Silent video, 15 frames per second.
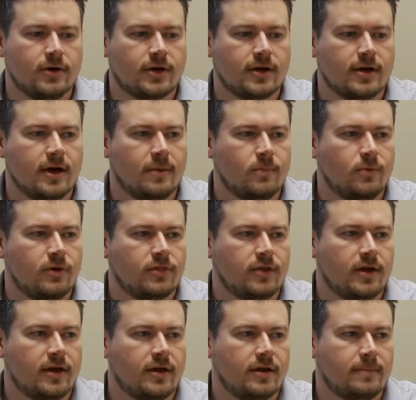hooking up with
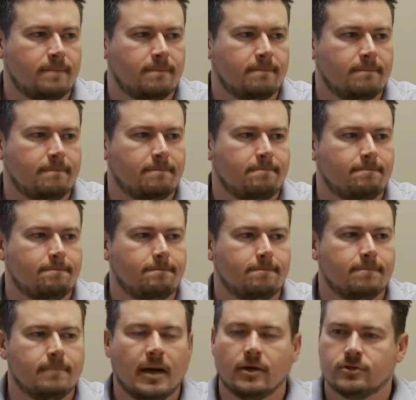a
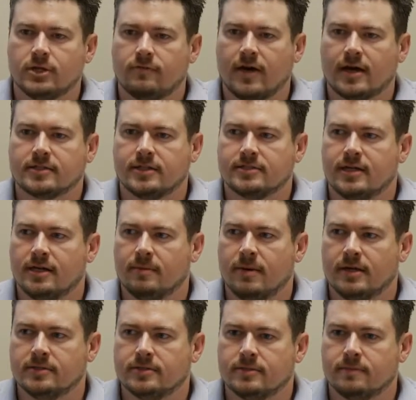Microsoft Access
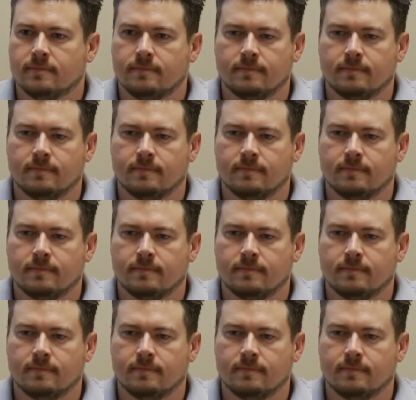database.